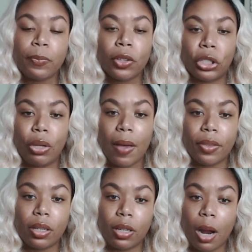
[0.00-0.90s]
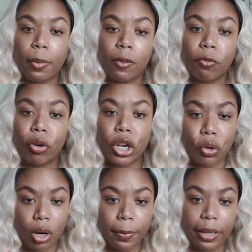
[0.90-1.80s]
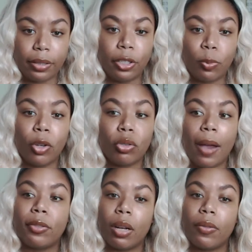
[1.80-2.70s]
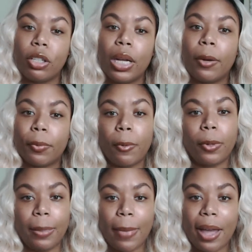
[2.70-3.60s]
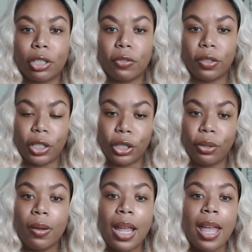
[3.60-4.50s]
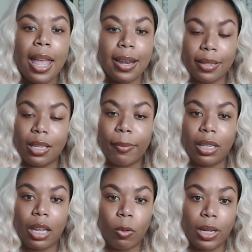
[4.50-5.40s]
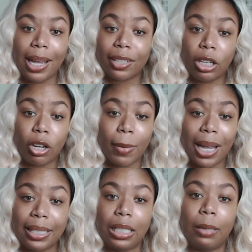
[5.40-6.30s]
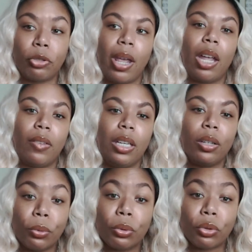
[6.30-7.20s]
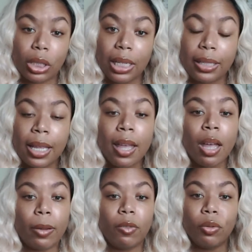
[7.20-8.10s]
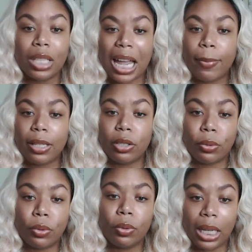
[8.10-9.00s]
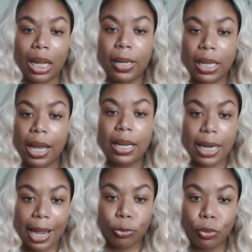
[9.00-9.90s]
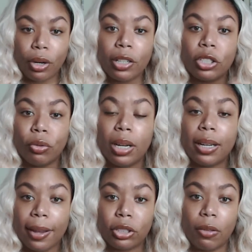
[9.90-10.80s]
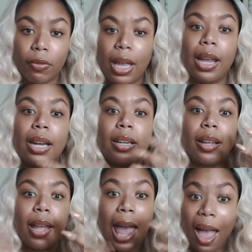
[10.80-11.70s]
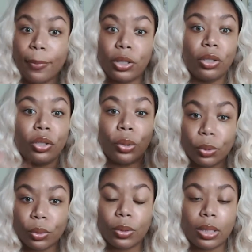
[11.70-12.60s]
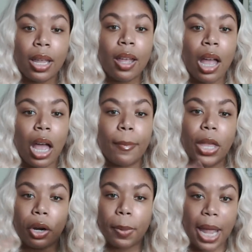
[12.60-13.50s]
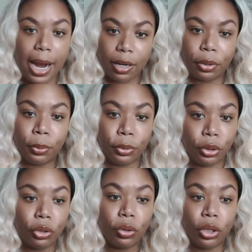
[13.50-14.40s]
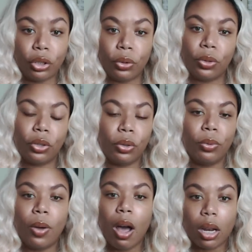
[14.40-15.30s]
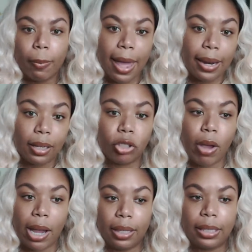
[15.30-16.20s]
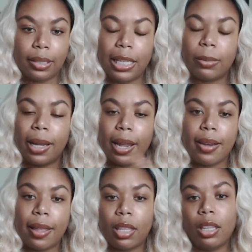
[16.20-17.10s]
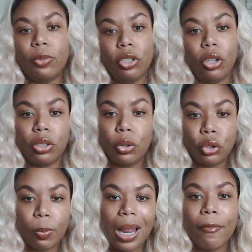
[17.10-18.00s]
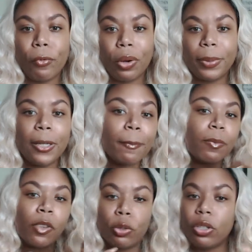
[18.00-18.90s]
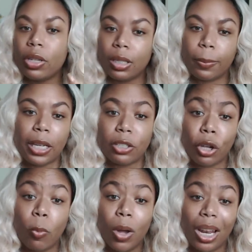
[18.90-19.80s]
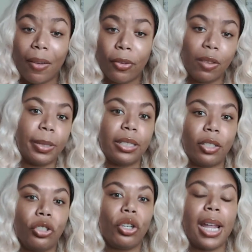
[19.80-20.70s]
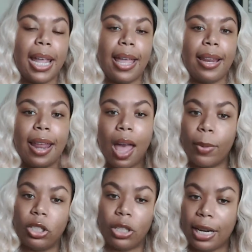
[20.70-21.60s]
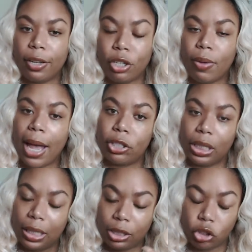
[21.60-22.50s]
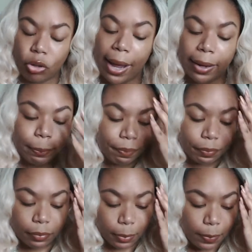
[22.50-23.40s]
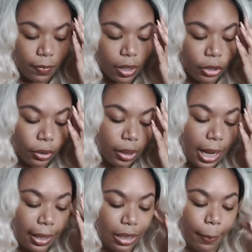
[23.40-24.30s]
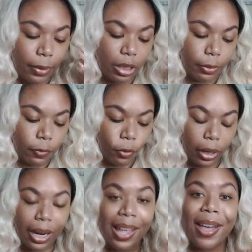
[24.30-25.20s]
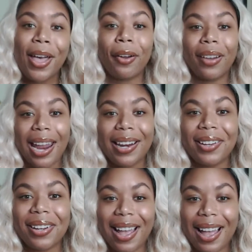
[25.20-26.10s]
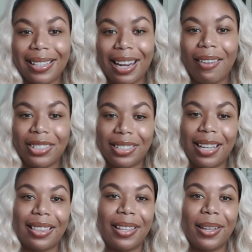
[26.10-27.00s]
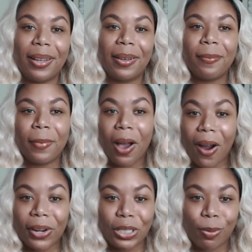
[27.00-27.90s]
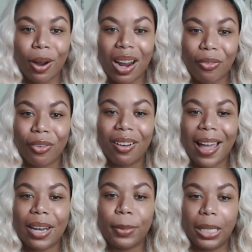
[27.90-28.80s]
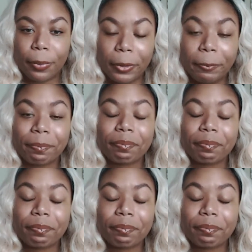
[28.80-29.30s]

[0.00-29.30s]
So you have to determine for your business what drives revenue and what really matters for you. And this is something that we actually on my team track via Google Sheets. But if you type into Google KPI dashboards, you can actually find apps and tools that are paid tools that you can use to automatically track these things by connecting them to your social platforms. So it just depends on what level of business you're in and how much data you actually need to track. So the next step is number 4, creating your content, which is like the hardest part for a lot of people.